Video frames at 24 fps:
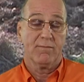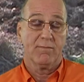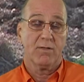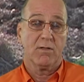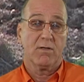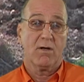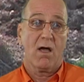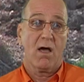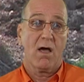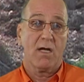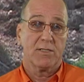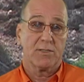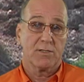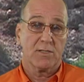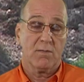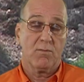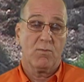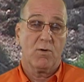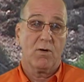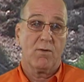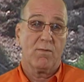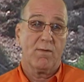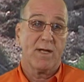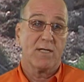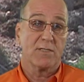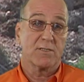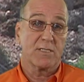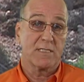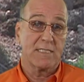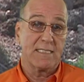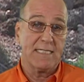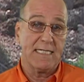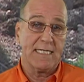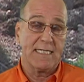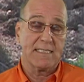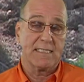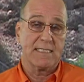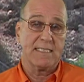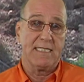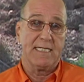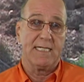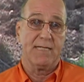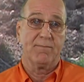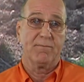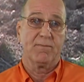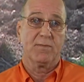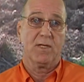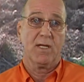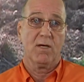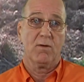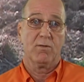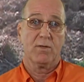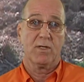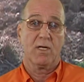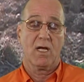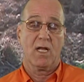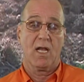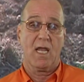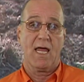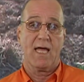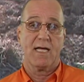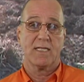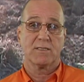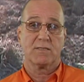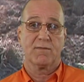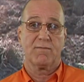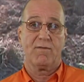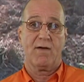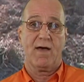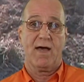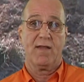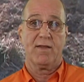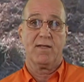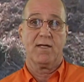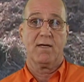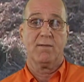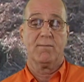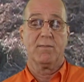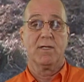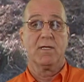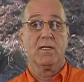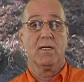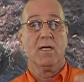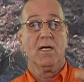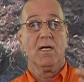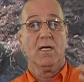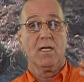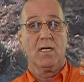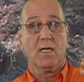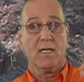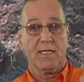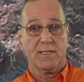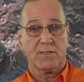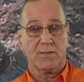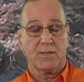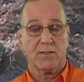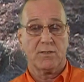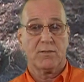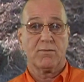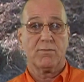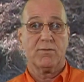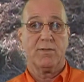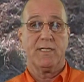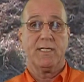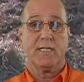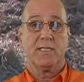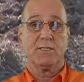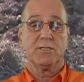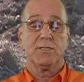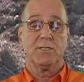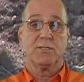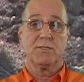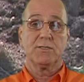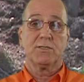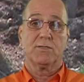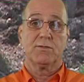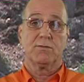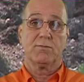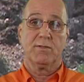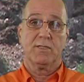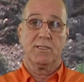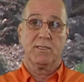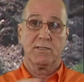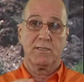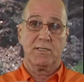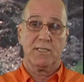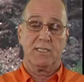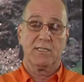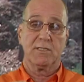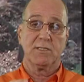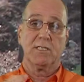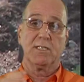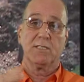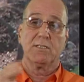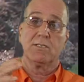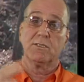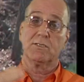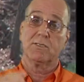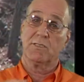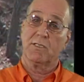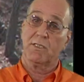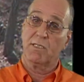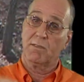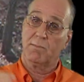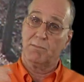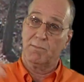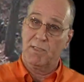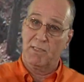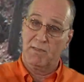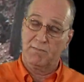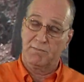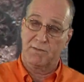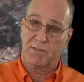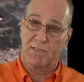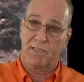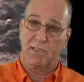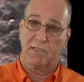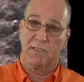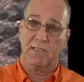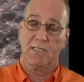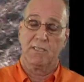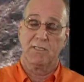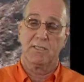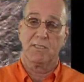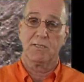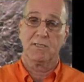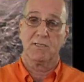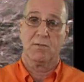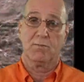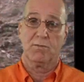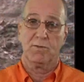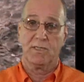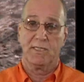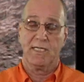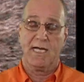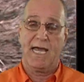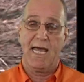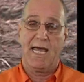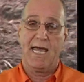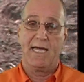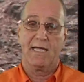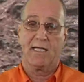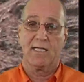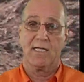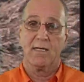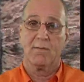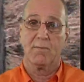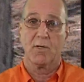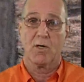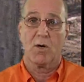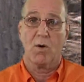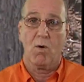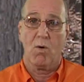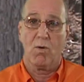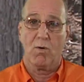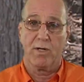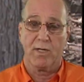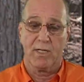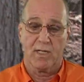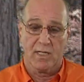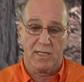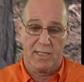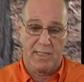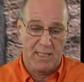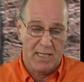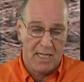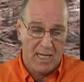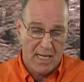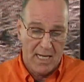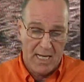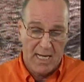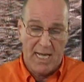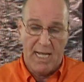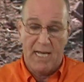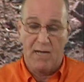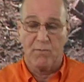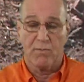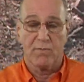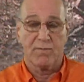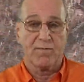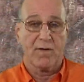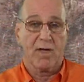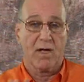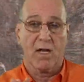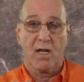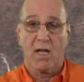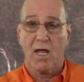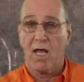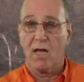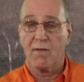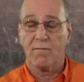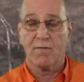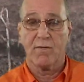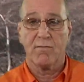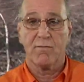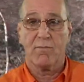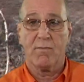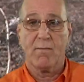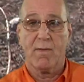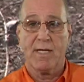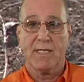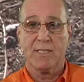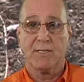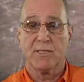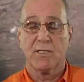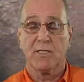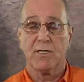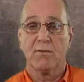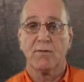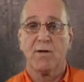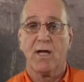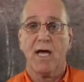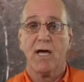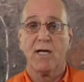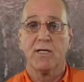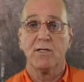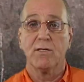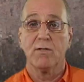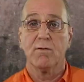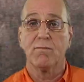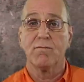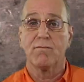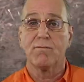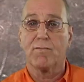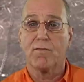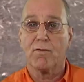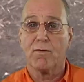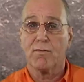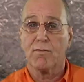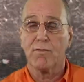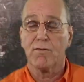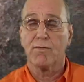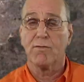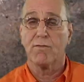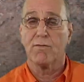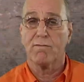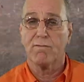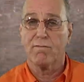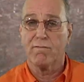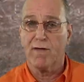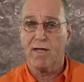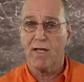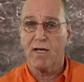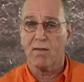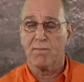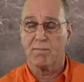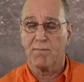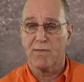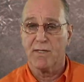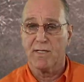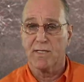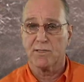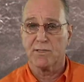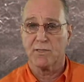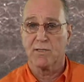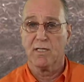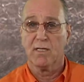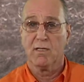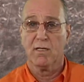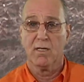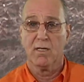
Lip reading: it or not, is somewhere around 60. Now we classify them in less than 3 inches, 3 to 6 inches, and then above 6 inches, and we tag them accordingly. And we've got a lot of information on how you further develop this